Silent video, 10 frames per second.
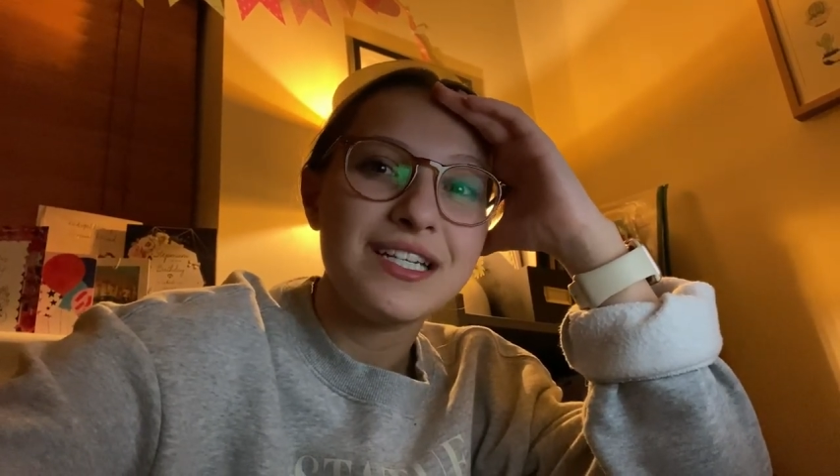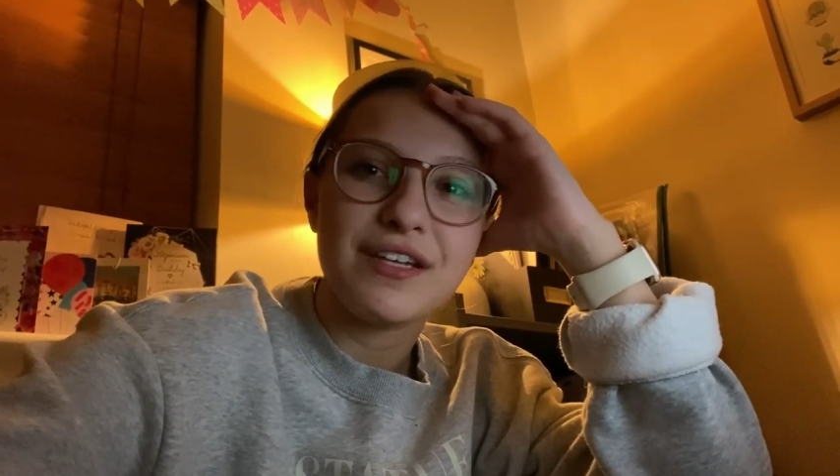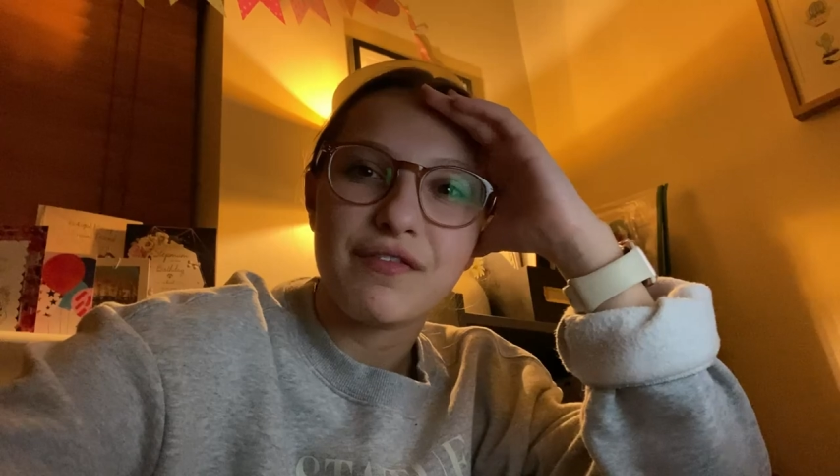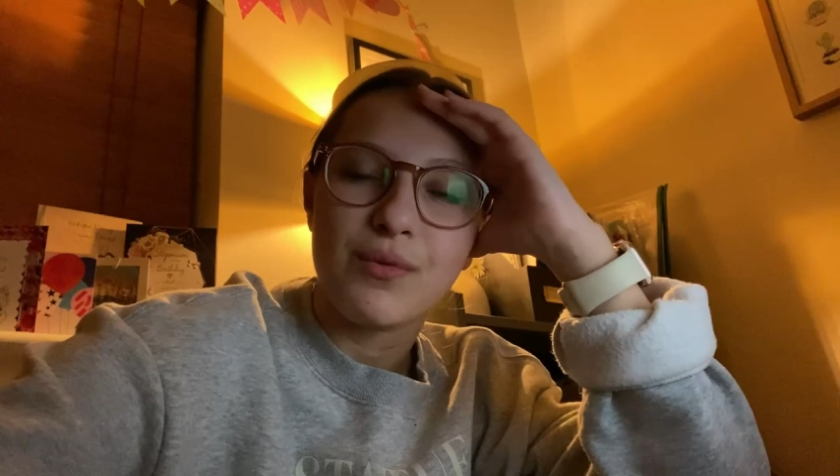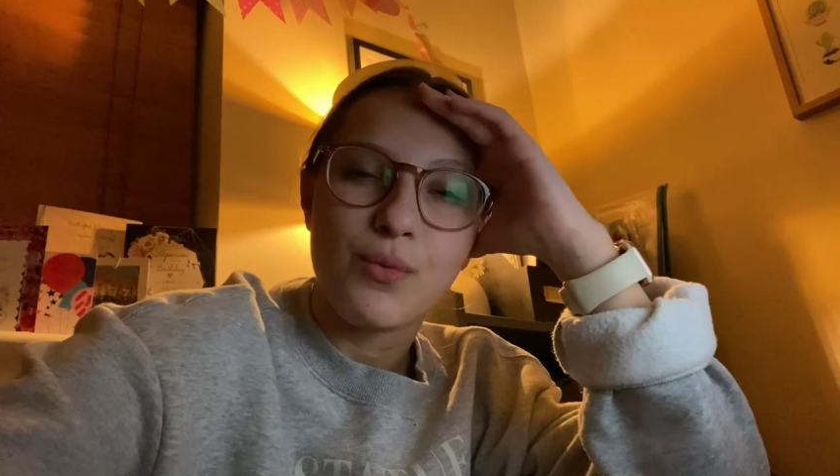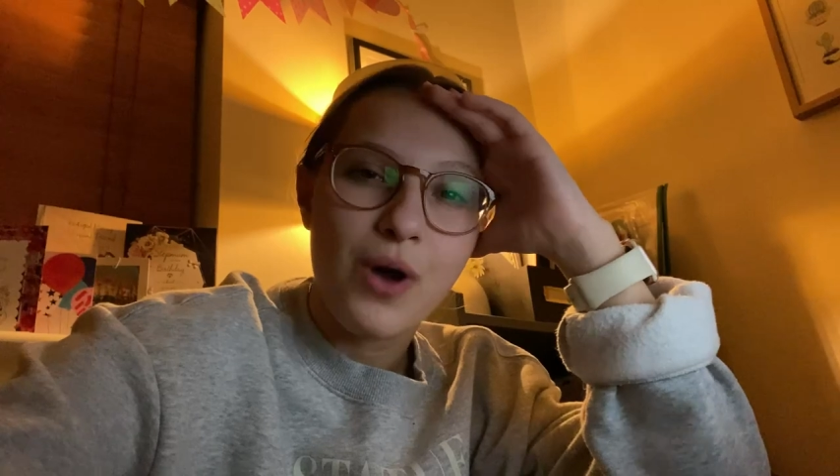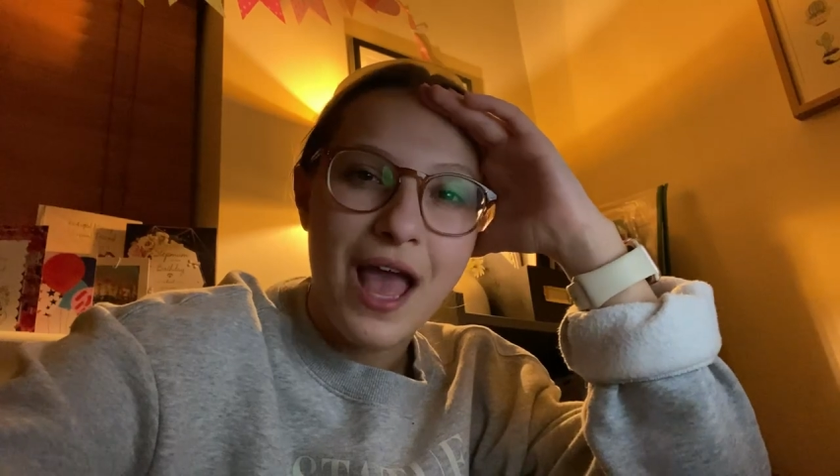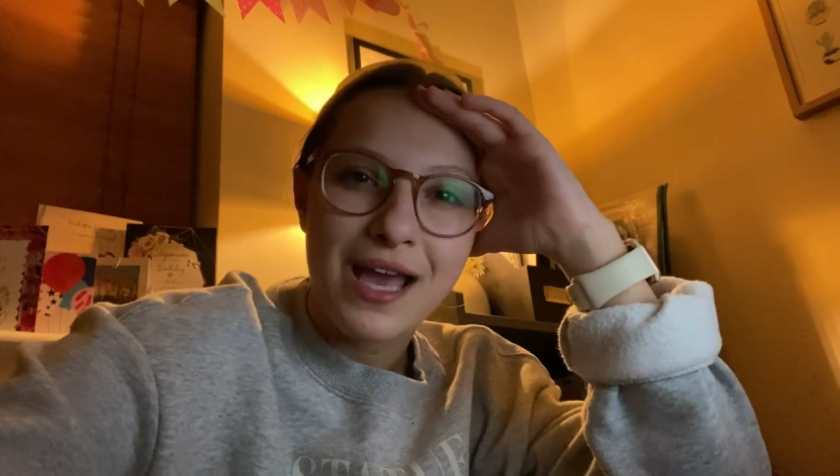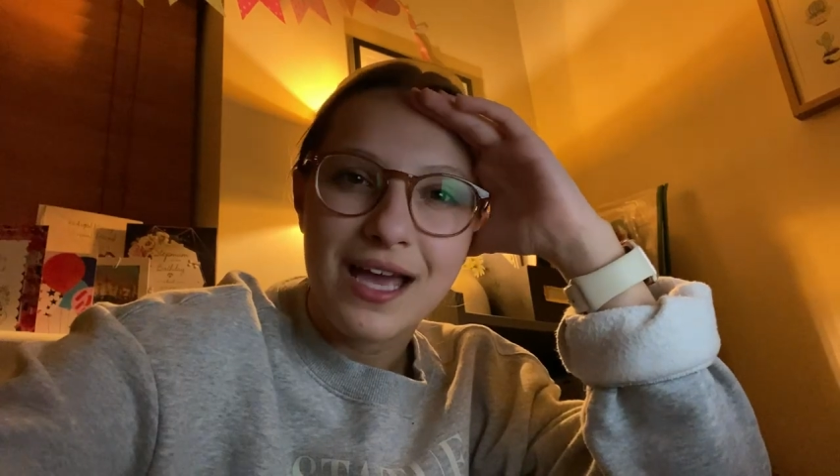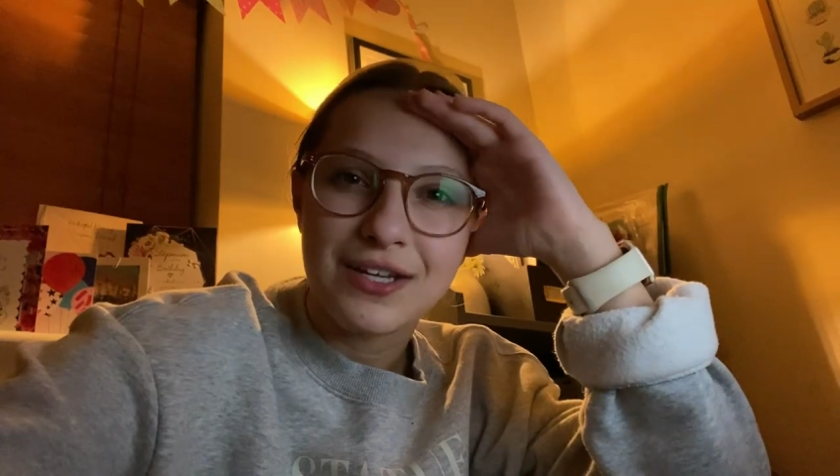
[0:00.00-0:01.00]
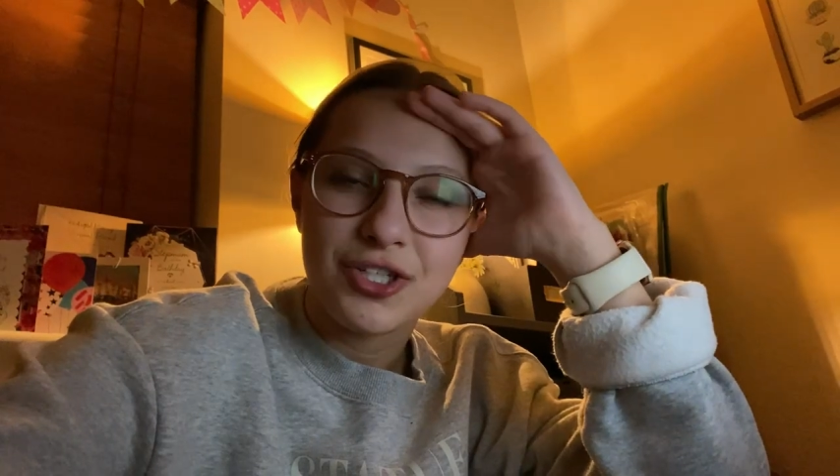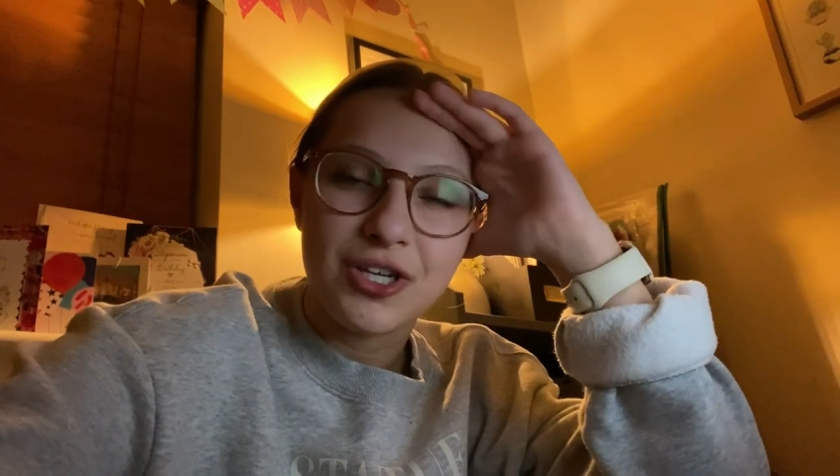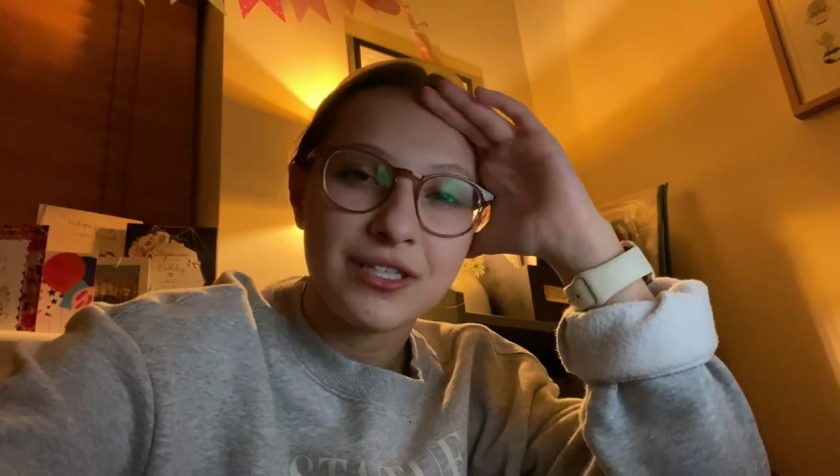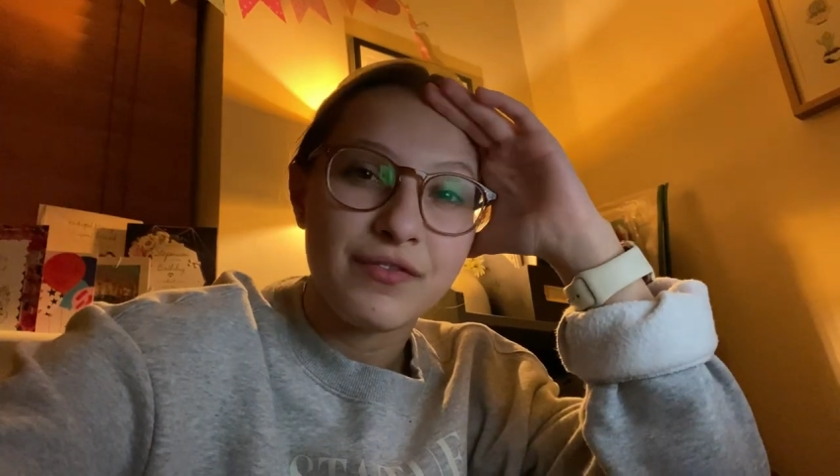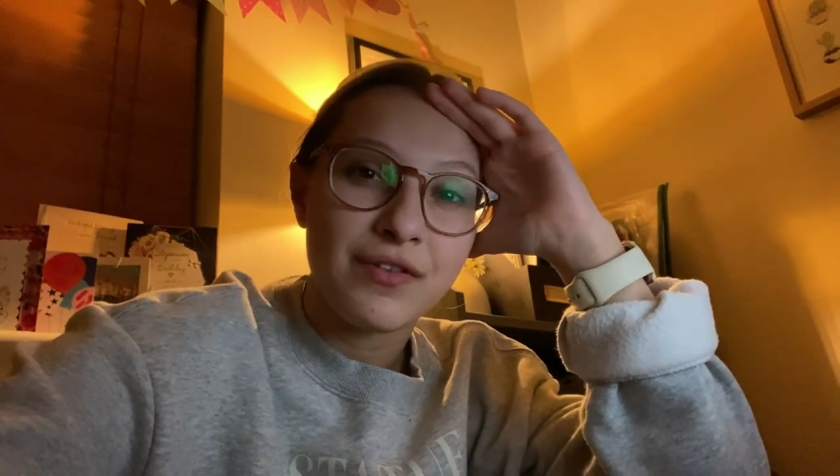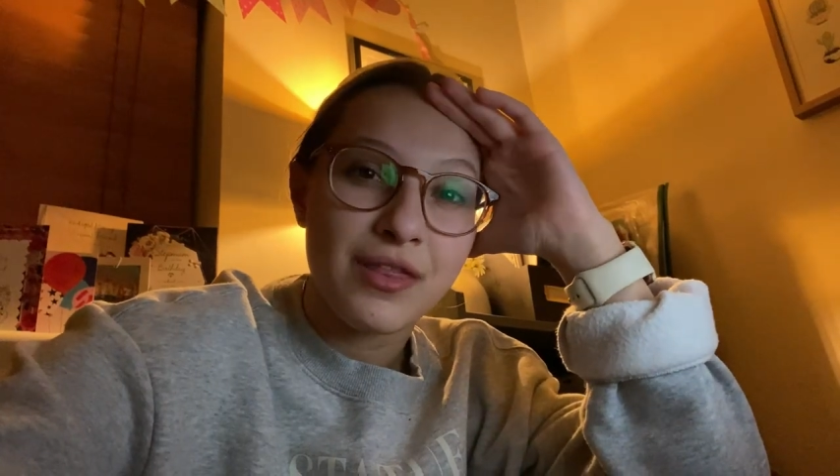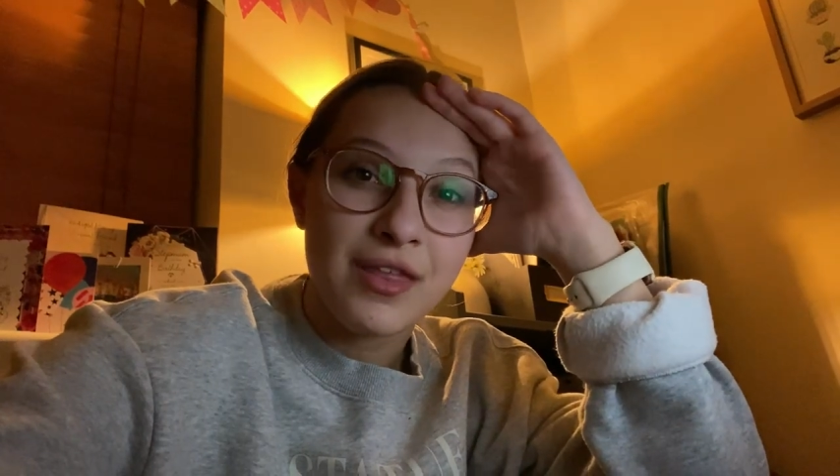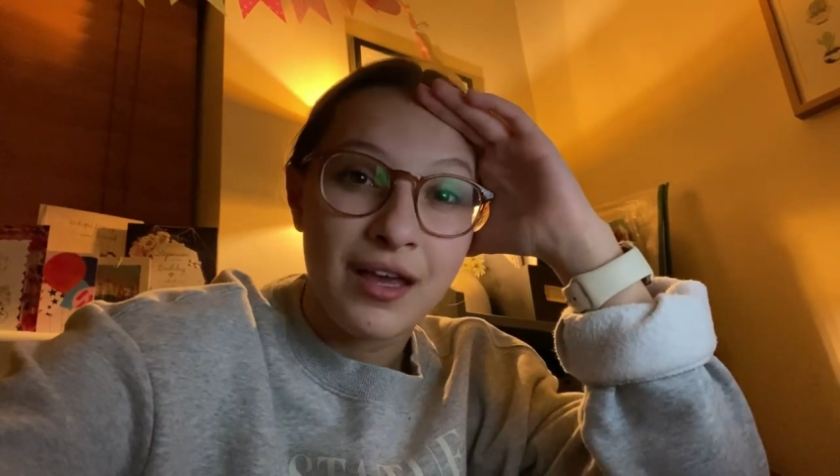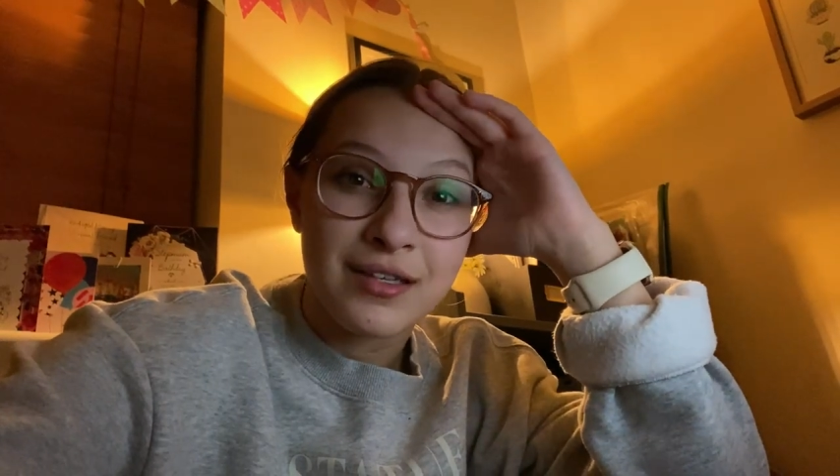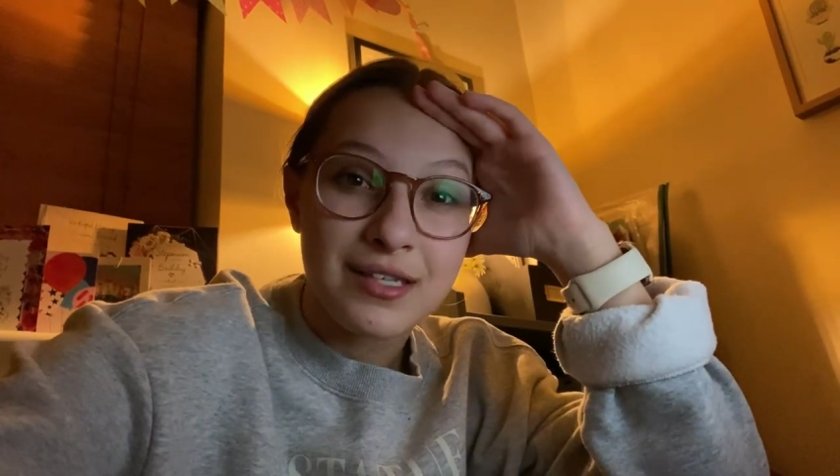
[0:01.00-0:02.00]
different way and doing different
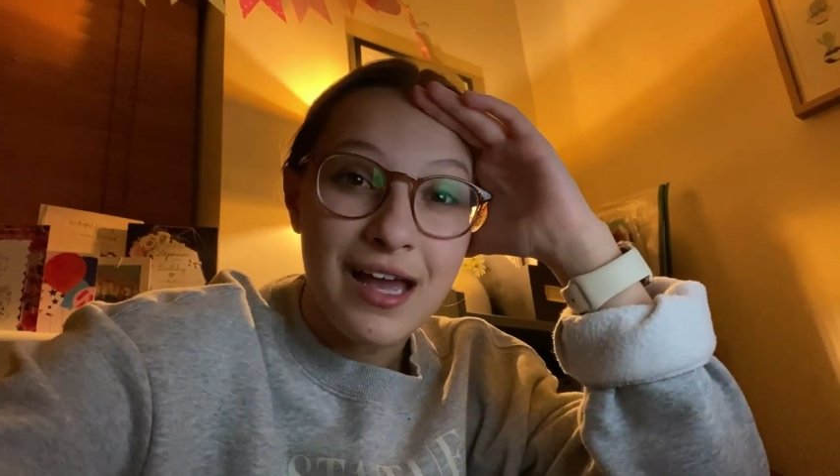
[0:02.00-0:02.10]
things,